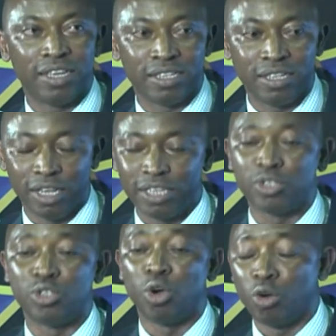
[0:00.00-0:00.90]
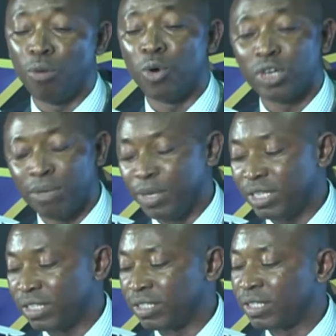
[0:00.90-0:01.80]
it's done on a monthly
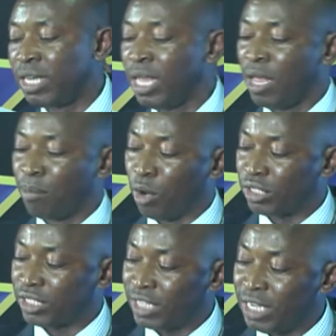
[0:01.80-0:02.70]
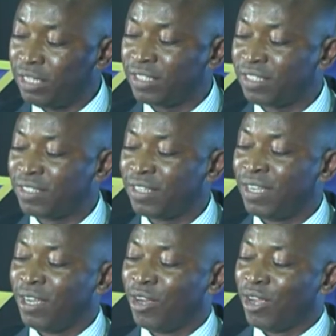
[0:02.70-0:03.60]
basis. But since
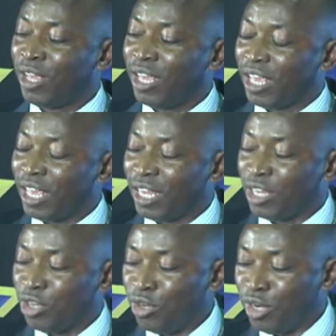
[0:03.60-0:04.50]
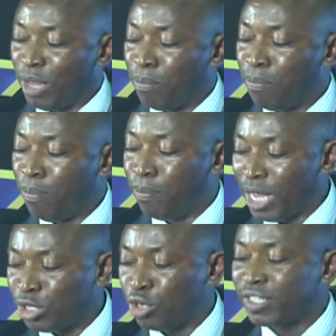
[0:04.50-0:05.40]
the
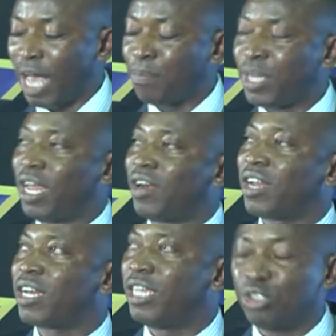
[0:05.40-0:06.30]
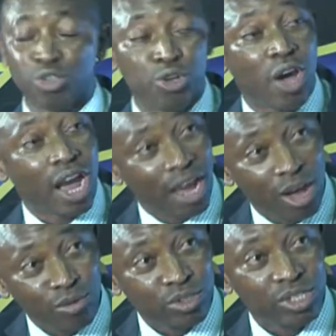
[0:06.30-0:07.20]
pensions are paid directly into your
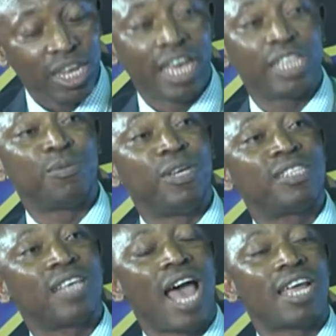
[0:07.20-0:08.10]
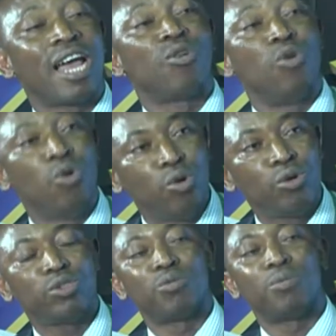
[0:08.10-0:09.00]
account, it means I can go
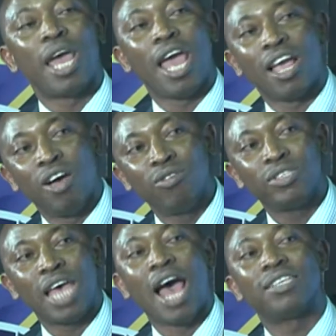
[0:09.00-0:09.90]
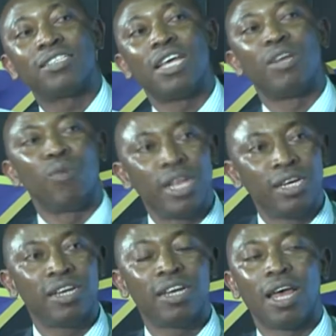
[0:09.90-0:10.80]
to my account as and
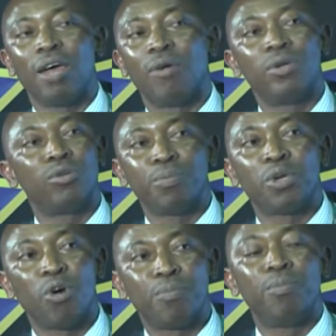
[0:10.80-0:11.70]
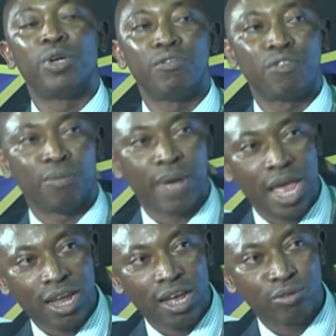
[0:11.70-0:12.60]
when I want to pick up money from my account.